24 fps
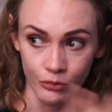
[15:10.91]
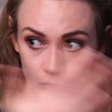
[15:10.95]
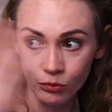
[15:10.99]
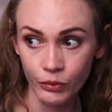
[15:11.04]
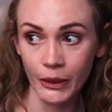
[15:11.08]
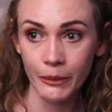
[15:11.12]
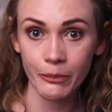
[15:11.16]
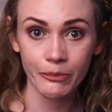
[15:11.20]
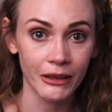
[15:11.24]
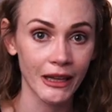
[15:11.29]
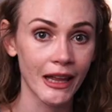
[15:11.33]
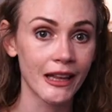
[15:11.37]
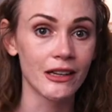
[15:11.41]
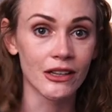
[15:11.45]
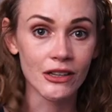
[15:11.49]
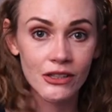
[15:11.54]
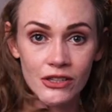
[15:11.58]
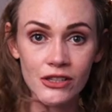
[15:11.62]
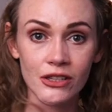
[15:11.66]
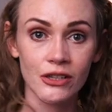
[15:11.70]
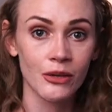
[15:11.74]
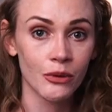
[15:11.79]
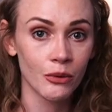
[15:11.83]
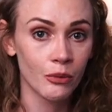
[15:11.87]

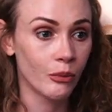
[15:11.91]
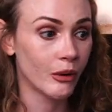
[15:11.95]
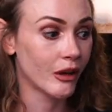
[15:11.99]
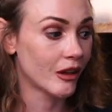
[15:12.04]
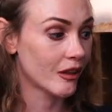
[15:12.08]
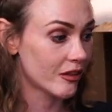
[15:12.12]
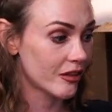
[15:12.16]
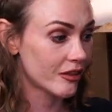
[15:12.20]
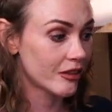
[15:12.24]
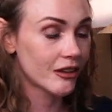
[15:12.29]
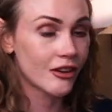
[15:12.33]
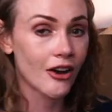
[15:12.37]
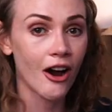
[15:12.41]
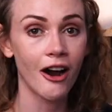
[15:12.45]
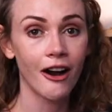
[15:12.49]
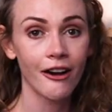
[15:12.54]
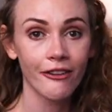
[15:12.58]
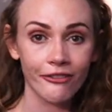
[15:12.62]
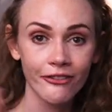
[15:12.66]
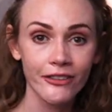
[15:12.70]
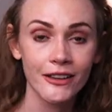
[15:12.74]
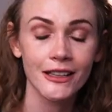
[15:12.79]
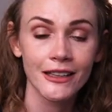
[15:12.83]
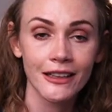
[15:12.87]
replenished with
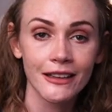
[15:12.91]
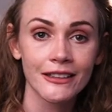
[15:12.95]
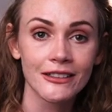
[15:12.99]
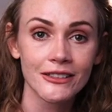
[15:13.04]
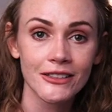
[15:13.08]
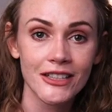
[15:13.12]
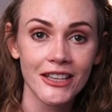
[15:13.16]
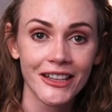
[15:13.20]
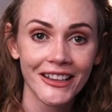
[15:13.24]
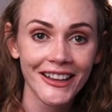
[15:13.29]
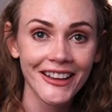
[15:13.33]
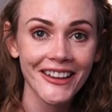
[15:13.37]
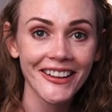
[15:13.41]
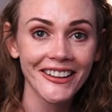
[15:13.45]
coffee and